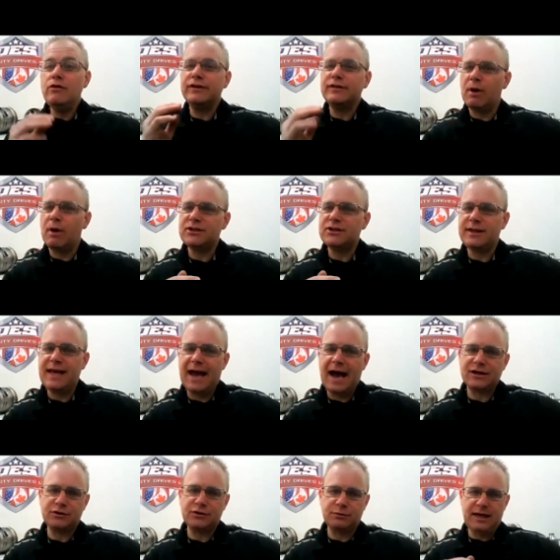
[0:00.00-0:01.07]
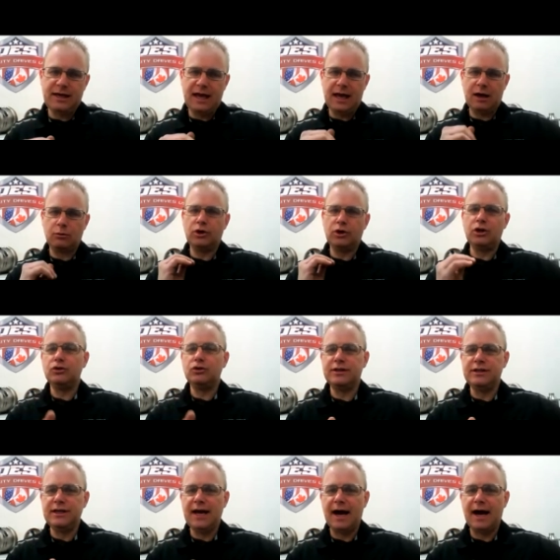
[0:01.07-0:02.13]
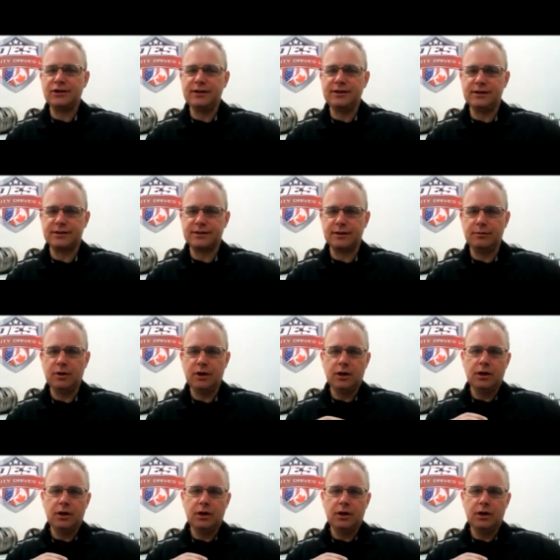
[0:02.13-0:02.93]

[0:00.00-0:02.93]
as much of the ash as we can. We're going to use a de-ashing system.